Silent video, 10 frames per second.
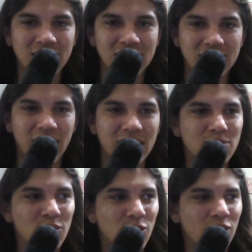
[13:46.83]
Not
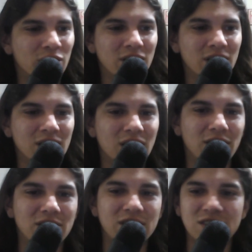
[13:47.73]
anymore
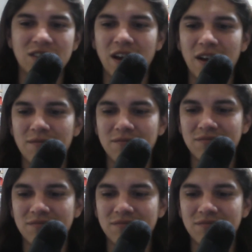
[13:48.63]
of this, I